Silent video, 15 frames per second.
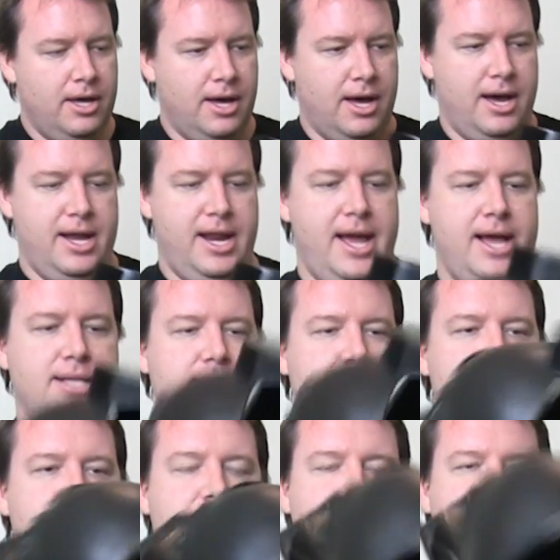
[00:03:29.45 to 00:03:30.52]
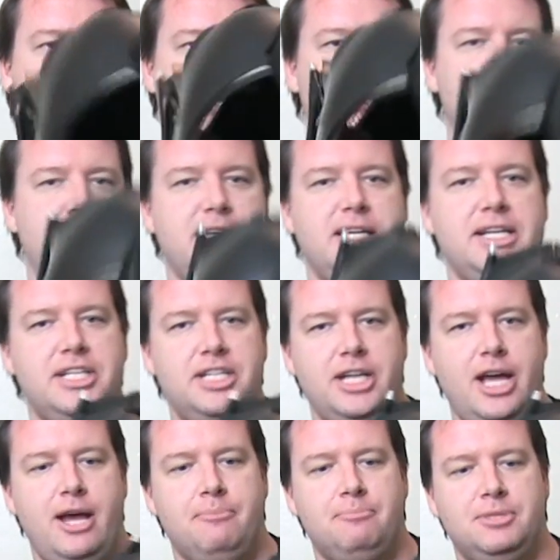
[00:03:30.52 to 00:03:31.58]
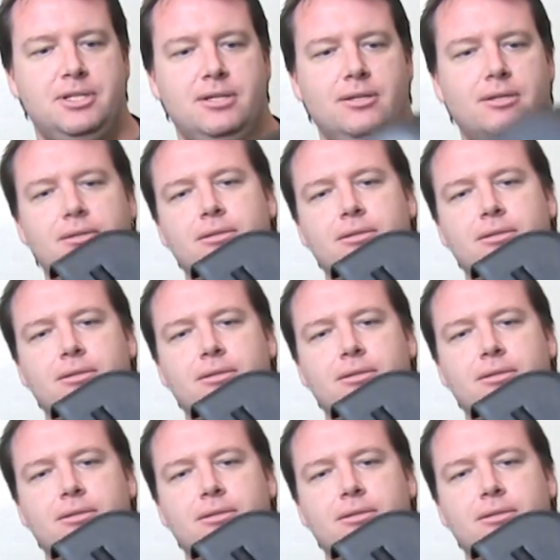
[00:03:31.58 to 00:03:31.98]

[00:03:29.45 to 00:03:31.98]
It has this D-shaped